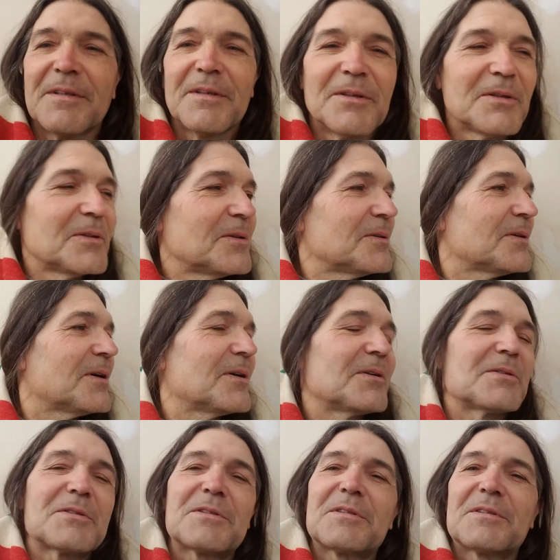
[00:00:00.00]
Who
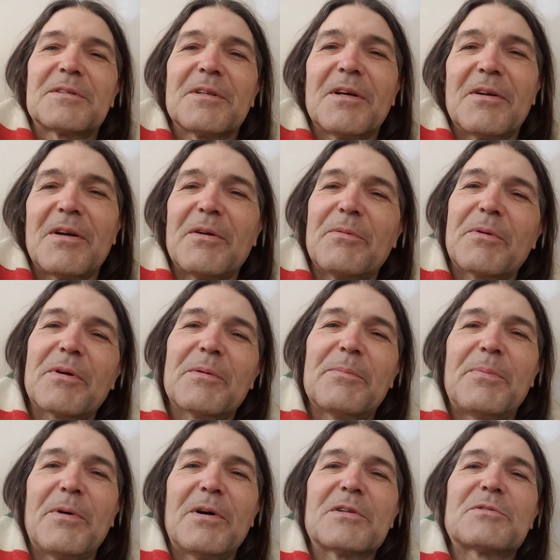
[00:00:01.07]
knows? Alright, we're going to
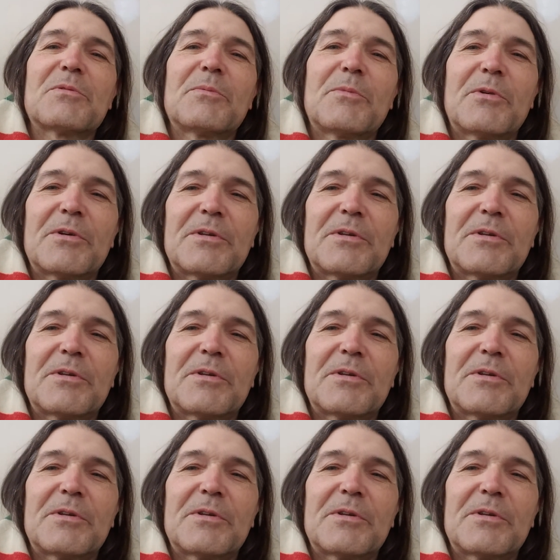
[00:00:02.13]
pause one more